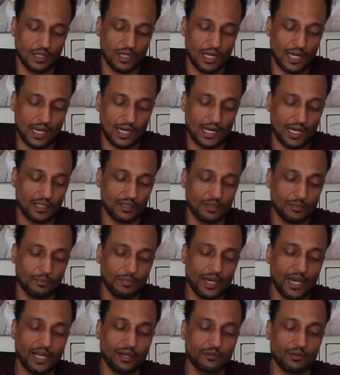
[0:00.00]
I got the
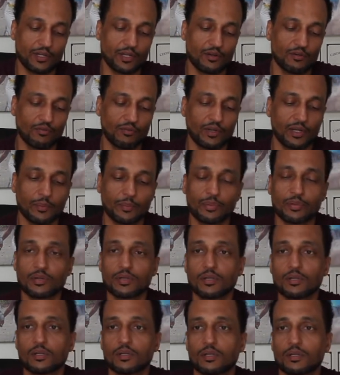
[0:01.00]
battery grip
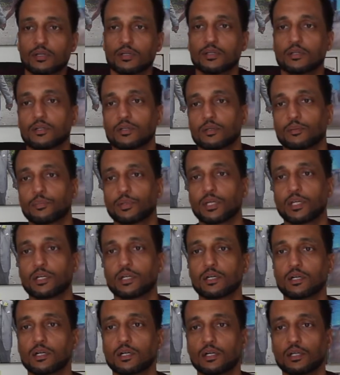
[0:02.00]

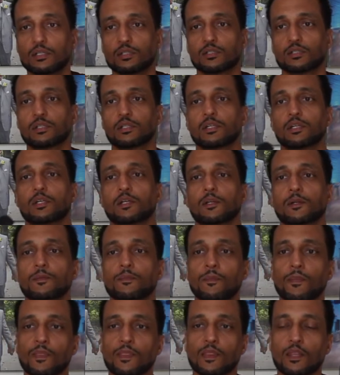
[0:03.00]
because
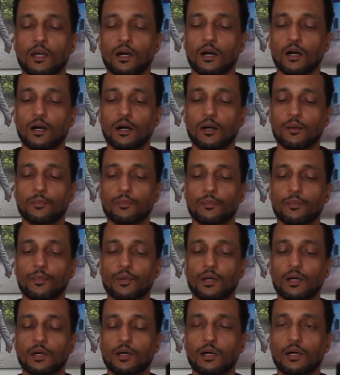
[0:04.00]

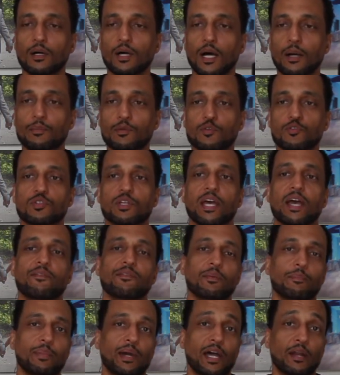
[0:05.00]
I'm used to
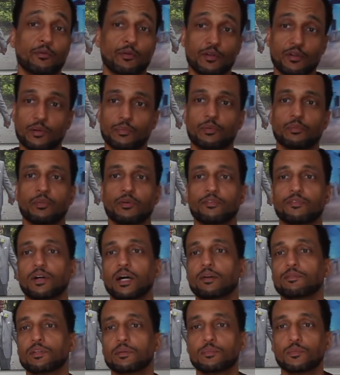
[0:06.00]
having a battery grip on my
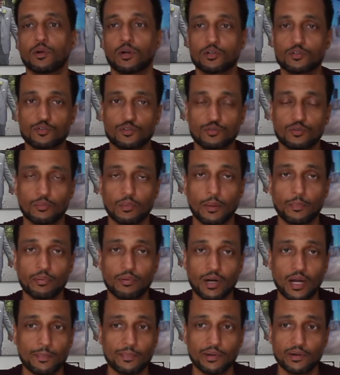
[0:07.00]
5D Mark II on my
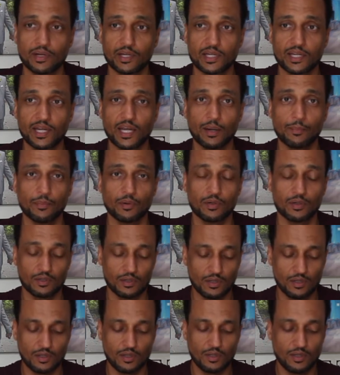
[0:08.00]
primary camera.
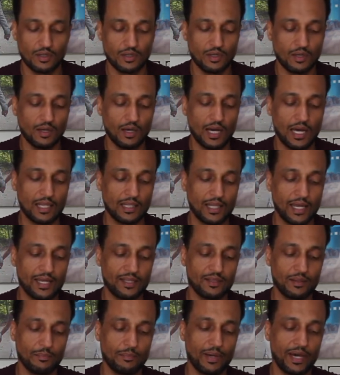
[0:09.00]
I
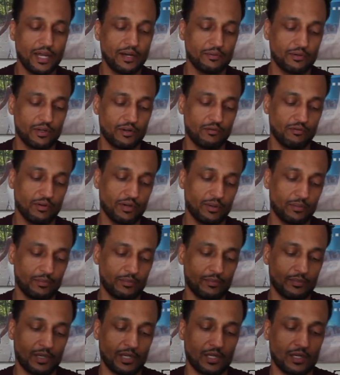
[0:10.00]
like the battery
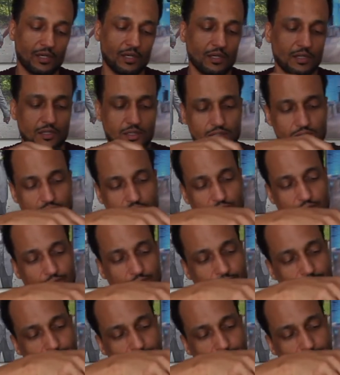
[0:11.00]
grip because